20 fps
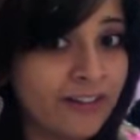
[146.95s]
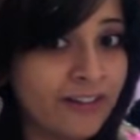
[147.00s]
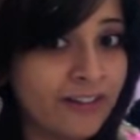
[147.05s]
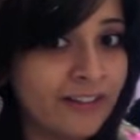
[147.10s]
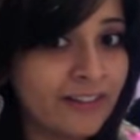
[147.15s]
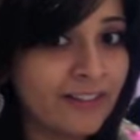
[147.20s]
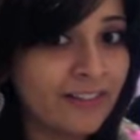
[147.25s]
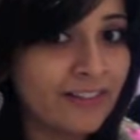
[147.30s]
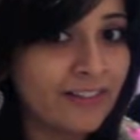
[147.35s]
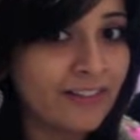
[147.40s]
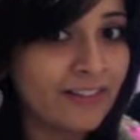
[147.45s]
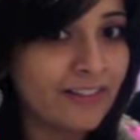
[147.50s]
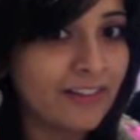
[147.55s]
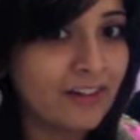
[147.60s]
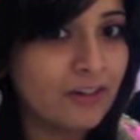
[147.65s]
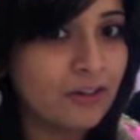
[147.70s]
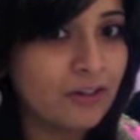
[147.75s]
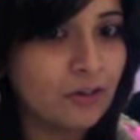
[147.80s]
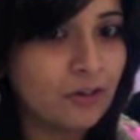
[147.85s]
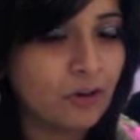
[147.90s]

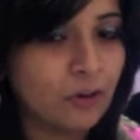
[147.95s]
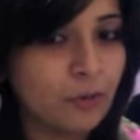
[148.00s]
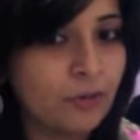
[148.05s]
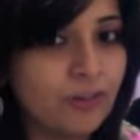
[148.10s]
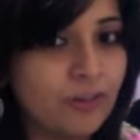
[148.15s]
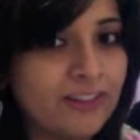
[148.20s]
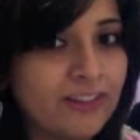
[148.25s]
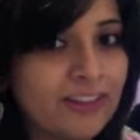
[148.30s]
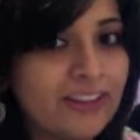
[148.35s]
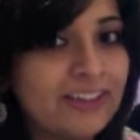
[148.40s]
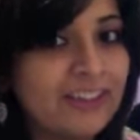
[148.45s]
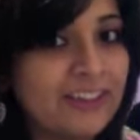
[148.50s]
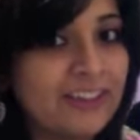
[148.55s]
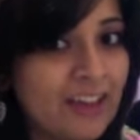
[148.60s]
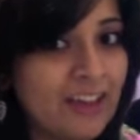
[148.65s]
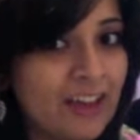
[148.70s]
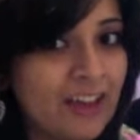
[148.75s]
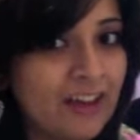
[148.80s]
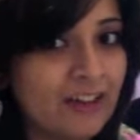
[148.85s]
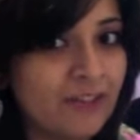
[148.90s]
bars,
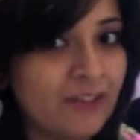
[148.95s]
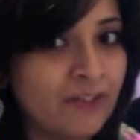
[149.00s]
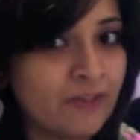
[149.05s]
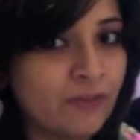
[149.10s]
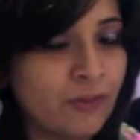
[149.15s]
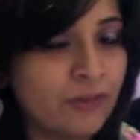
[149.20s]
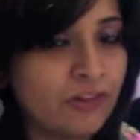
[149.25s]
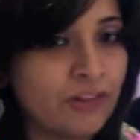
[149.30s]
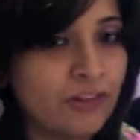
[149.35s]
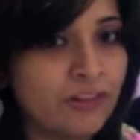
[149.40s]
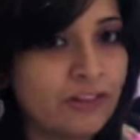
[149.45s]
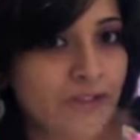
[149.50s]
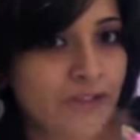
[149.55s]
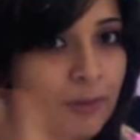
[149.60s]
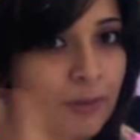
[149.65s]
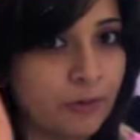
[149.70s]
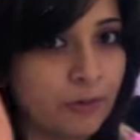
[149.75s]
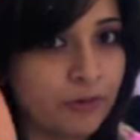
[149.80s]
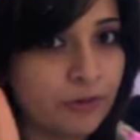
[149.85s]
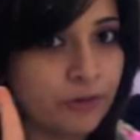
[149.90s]
normal CDF,
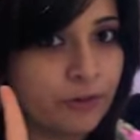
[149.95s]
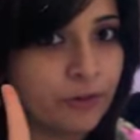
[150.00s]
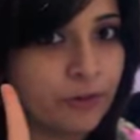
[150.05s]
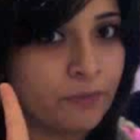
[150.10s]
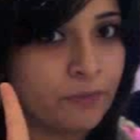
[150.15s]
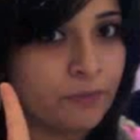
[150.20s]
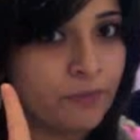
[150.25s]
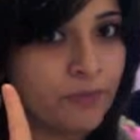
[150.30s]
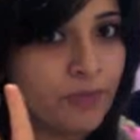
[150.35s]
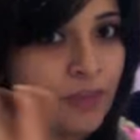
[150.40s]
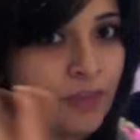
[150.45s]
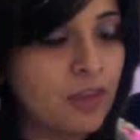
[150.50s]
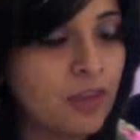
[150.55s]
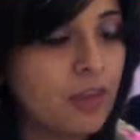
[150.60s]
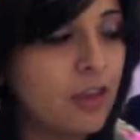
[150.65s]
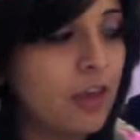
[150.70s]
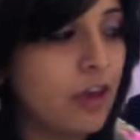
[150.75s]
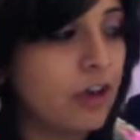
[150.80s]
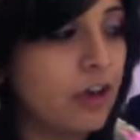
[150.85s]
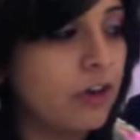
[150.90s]
which is number
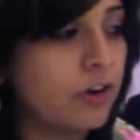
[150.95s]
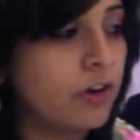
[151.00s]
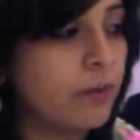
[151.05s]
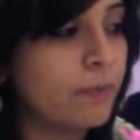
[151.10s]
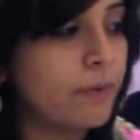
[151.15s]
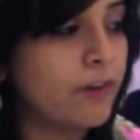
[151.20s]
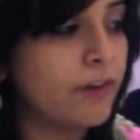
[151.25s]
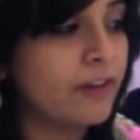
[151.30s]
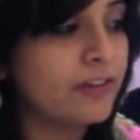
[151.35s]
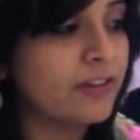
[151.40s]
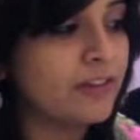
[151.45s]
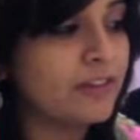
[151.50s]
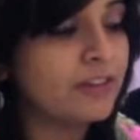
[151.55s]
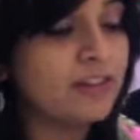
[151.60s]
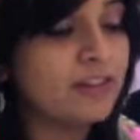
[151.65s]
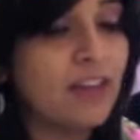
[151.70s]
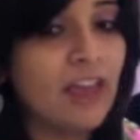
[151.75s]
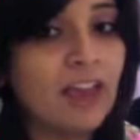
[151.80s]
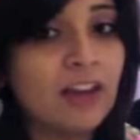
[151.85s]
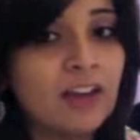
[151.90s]
2, and you're
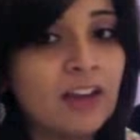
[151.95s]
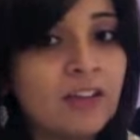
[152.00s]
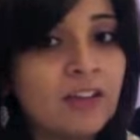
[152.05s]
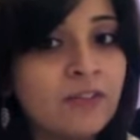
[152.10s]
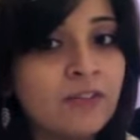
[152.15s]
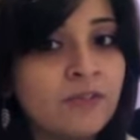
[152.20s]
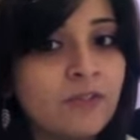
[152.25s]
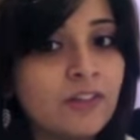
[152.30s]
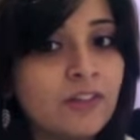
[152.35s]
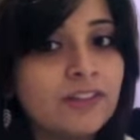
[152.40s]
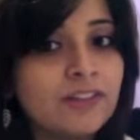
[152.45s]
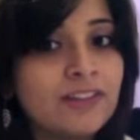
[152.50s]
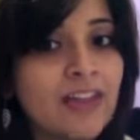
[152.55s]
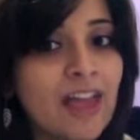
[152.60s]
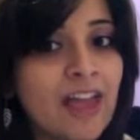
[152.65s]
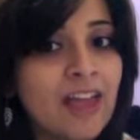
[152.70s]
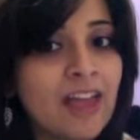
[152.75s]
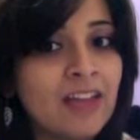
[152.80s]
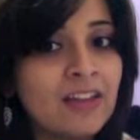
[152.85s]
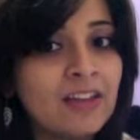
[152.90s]
going to put
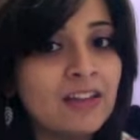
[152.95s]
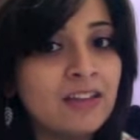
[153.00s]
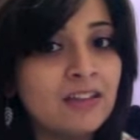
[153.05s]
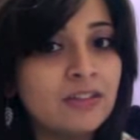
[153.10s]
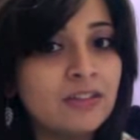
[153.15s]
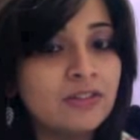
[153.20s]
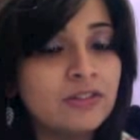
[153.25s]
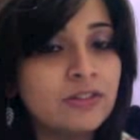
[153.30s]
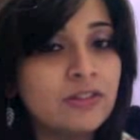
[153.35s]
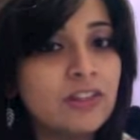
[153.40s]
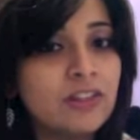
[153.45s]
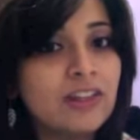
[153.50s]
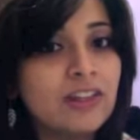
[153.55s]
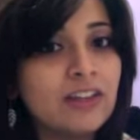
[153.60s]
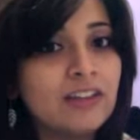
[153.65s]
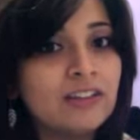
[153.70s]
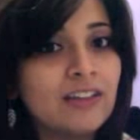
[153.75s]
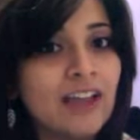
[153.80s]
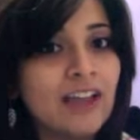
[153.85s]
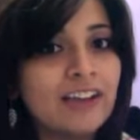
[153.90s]
negative
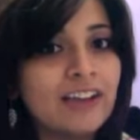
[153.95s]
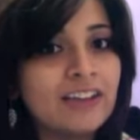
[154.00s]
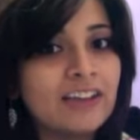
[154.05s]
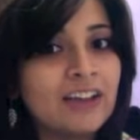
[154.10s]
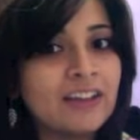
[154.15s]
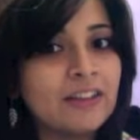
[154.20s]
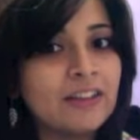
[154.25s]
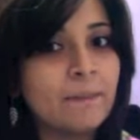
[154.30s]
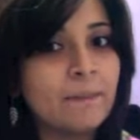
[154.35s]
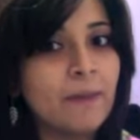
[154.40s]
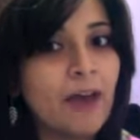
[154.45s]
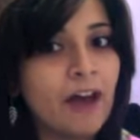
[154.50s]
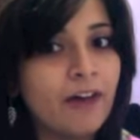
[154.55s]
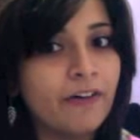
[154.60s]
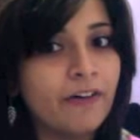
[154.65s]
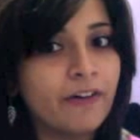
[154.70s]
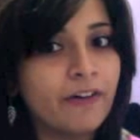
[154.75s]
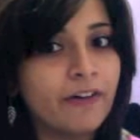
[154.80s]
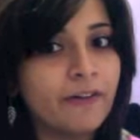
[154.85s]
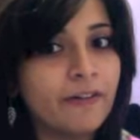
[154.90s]
10 to the
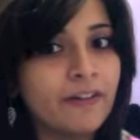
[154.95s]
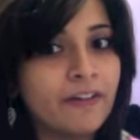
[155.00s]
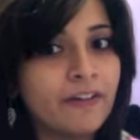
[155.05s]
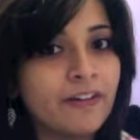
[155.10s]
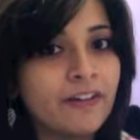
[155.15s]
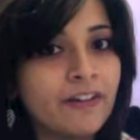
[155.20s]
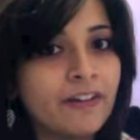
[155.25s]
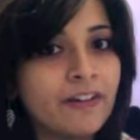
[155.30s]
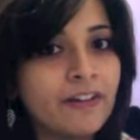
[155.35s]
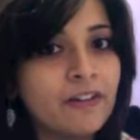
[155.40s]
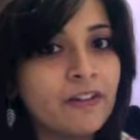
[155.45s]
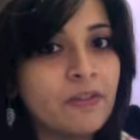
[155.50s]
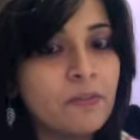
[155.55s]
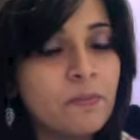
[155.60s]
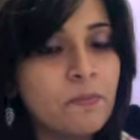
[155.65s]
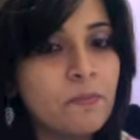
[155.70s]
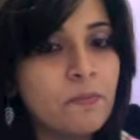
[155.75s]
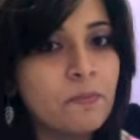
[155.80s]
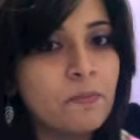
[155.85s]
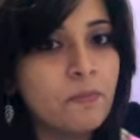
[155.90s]
99th power,
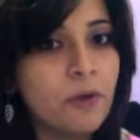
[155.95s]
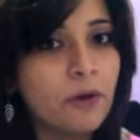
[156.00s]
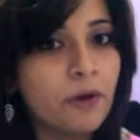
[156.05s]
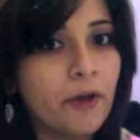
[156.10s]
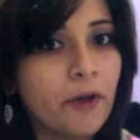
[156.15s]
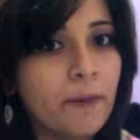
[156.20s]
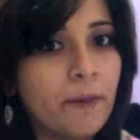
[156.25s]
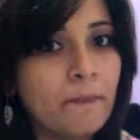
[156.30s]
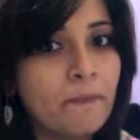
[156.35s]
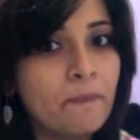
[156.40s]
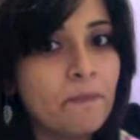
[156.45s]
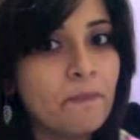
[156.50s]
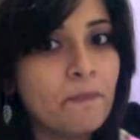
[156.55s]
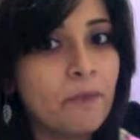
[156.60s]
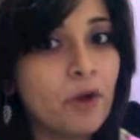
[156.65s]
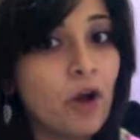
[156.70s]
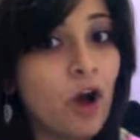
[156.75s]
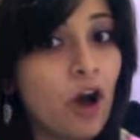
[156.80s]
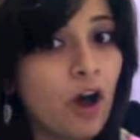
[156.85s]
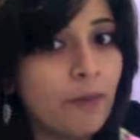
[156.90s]

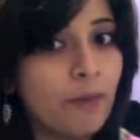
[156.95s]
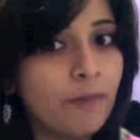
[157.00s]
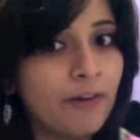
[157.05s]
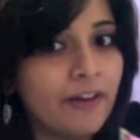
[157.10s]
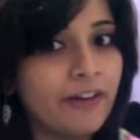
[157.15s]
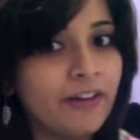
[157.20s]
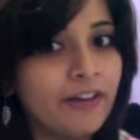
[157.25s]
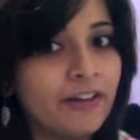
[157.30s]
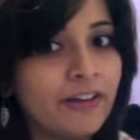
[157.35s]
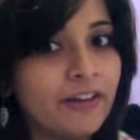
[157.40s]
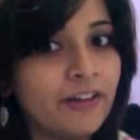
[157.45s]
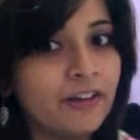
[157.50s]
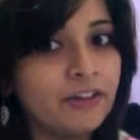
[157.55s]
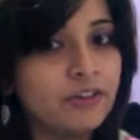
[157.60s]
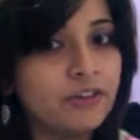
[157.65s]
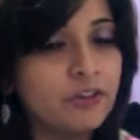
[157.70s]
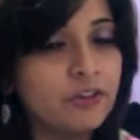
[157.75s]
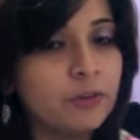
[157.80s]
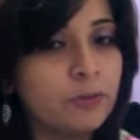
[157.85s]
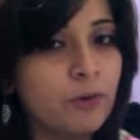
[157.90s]
okay,
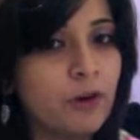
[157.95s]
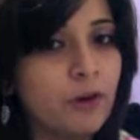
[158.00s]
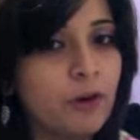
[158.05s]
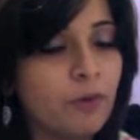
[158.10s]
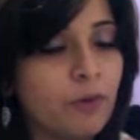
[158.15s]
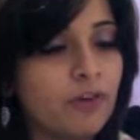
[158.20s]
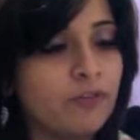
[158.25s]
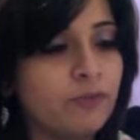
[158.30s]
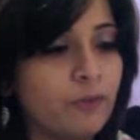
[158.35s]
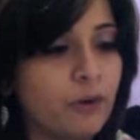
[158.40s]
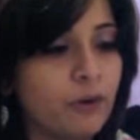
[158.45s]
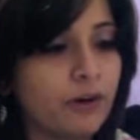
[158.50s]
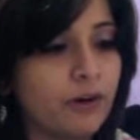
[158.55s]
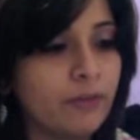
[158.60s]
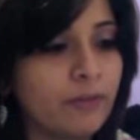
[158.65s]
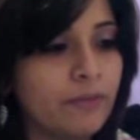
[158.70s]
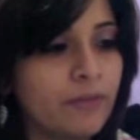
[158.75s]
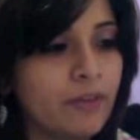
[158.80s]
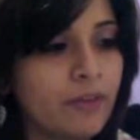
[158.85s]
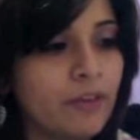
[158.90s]
comma
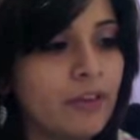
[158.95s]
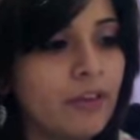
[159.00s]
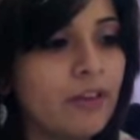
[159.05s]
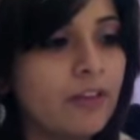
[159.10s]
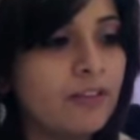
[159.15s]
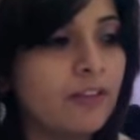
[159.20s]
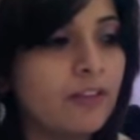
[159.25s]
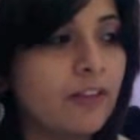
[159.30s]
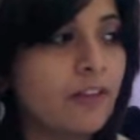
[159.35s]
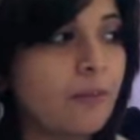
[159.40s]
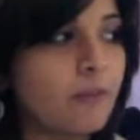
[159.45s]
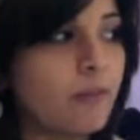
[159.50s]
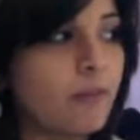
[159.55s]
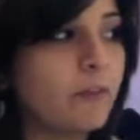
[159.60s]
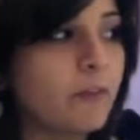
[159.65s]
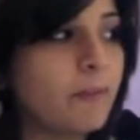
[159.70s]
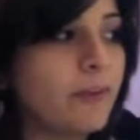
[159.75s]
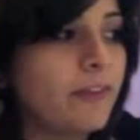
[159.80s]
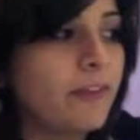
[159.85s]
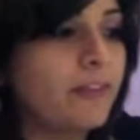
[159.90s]
2.14.
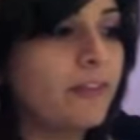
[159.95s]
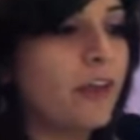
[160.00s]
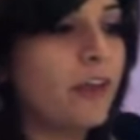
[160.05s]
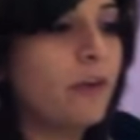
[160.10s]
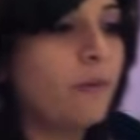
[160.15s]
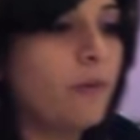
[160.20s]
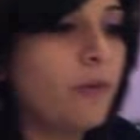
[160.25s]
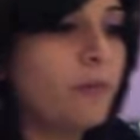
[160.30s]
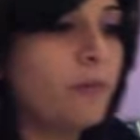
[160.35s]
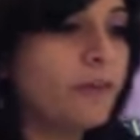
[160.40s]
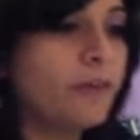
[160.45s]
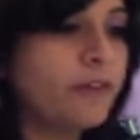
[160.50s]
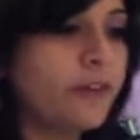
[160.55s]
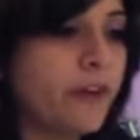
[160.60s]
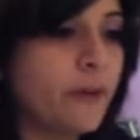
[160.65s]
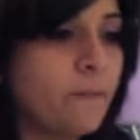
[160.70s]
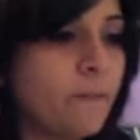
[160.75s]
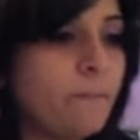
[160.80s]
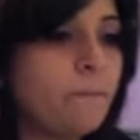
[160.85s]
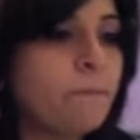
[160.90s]
So let me
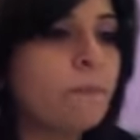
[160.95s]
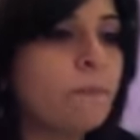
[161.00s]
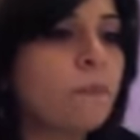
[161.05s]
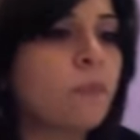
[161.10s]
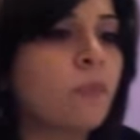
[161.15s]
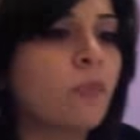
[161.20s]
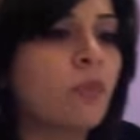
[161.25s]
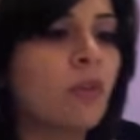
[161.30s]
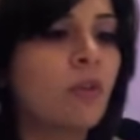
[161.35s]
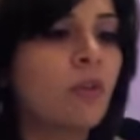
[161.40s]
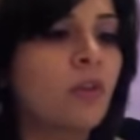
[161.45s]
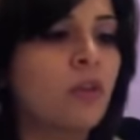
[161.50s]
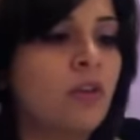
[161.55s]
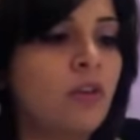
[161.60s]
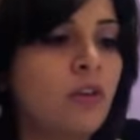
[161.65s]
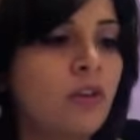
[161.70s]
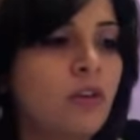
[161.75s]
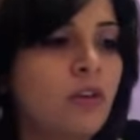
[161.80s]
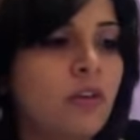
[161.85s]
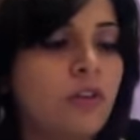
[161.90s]
repeat that one more
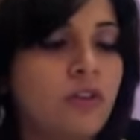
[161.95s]
time.